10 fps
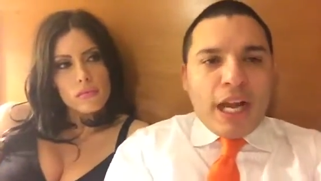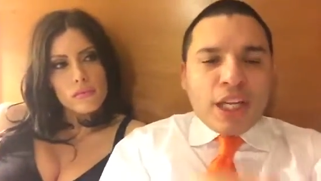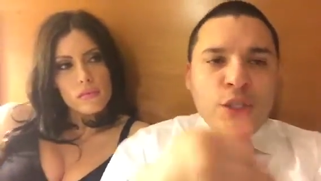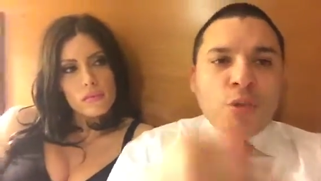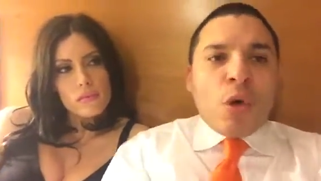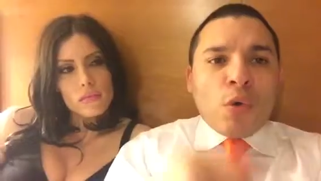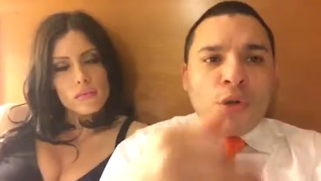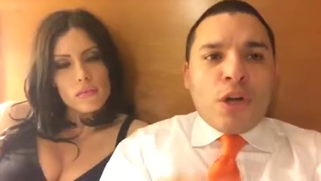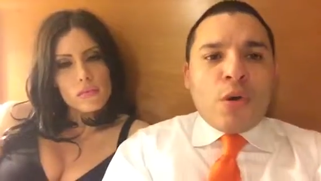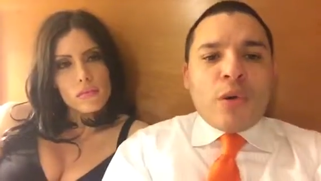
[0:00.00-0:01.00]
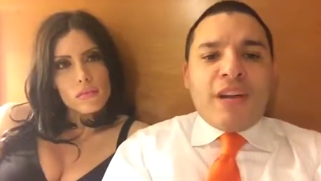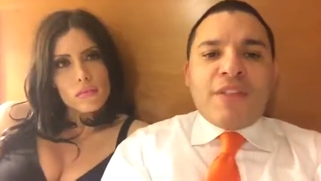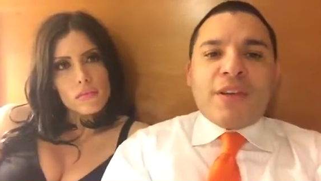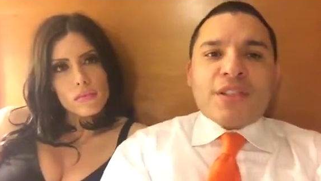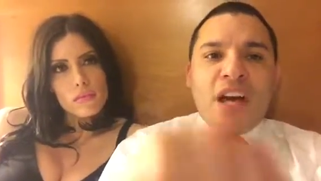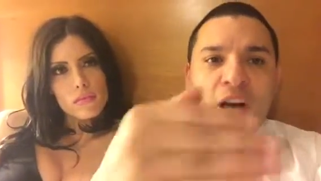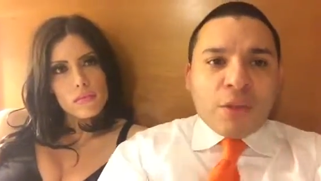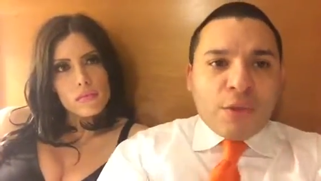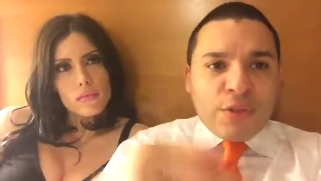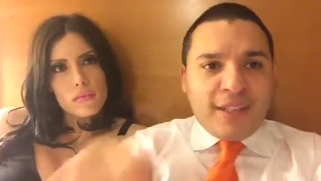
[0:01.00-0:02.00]
Speaker 1: You don't know if there's
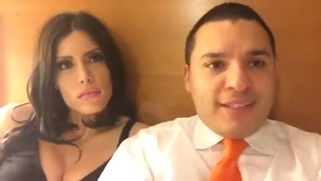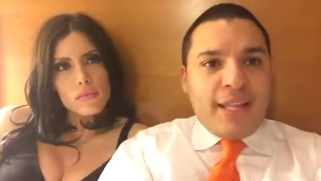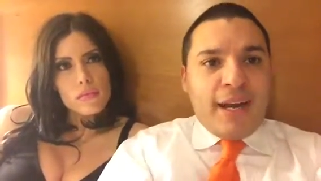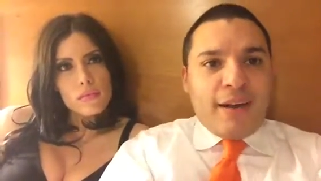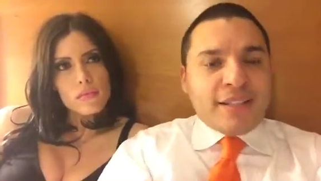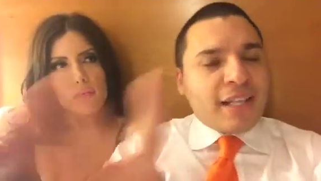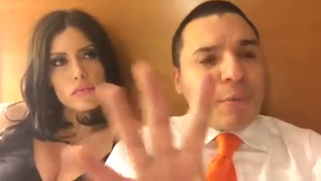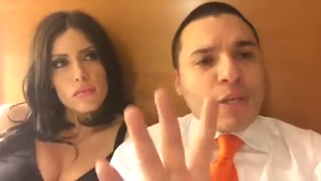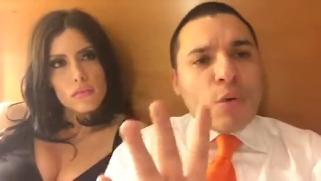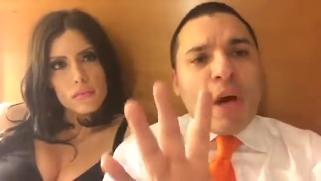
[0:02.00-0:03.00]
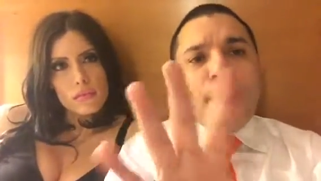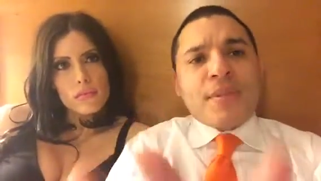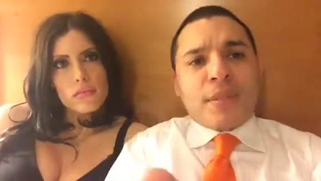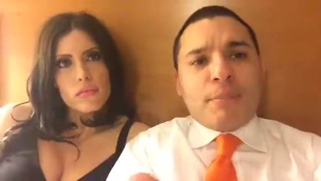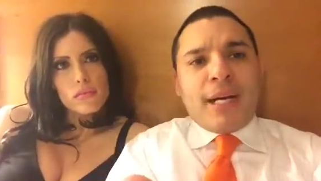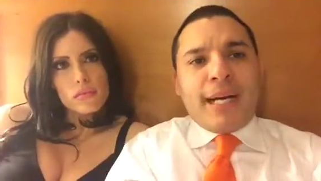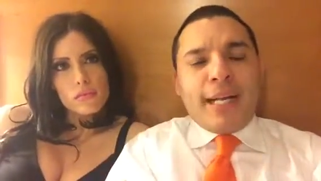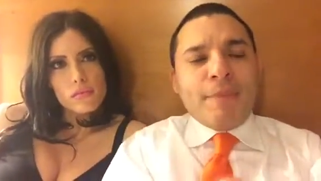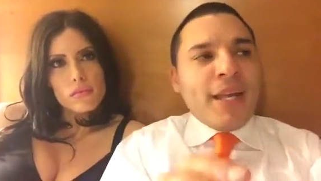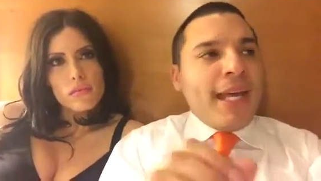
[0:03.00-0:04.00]
other things there. It's like when you up
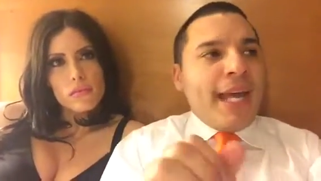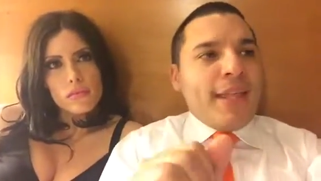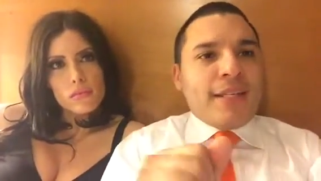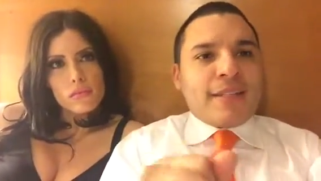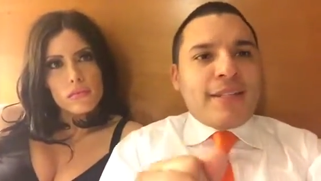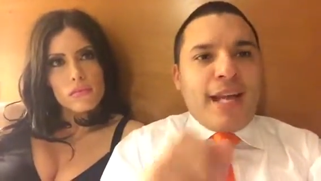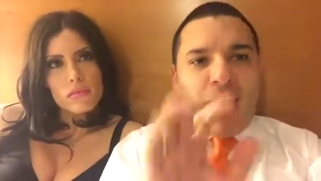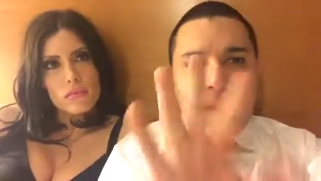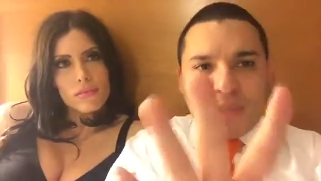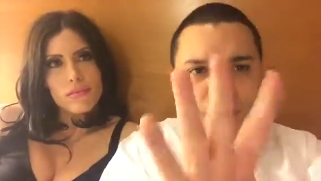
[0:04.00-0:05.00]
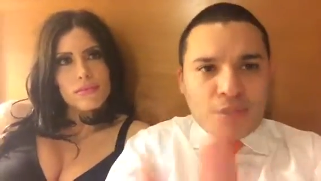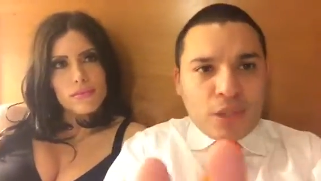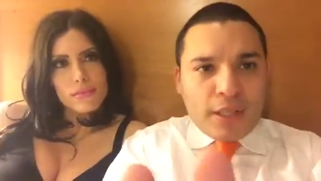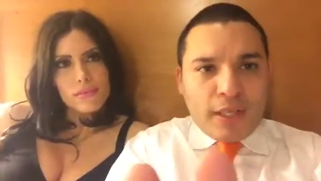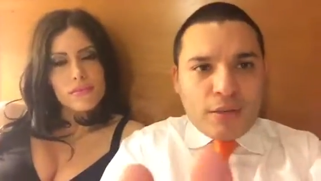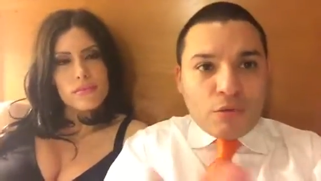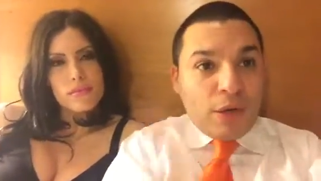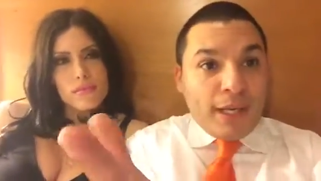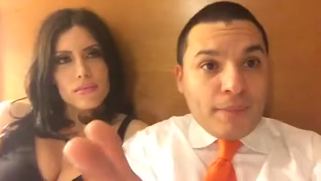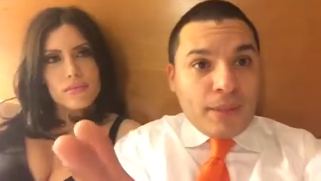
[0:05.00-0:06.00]
somebody and they just say, "I'm just looking," mm-hmm.
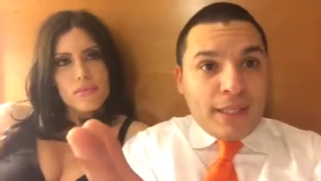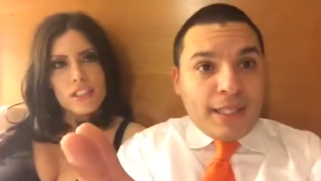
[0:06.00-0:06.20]
right?